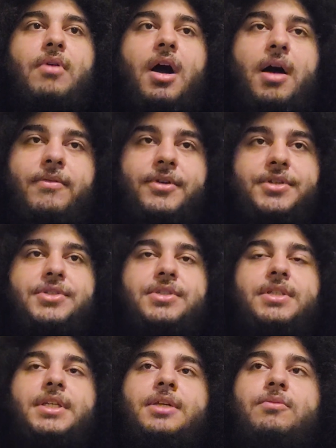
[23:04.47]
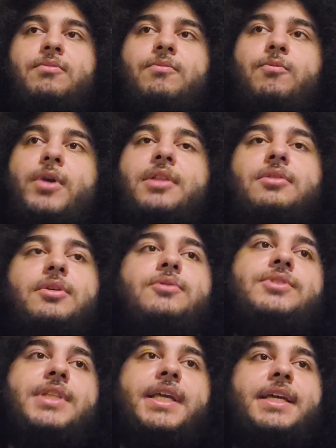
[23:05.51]
obviously we
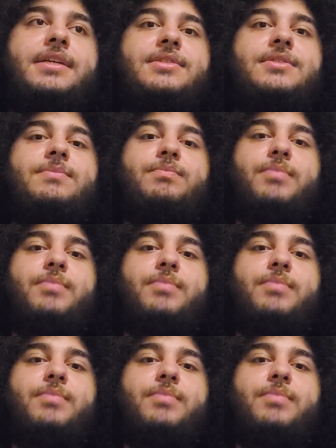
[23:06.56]
lose things,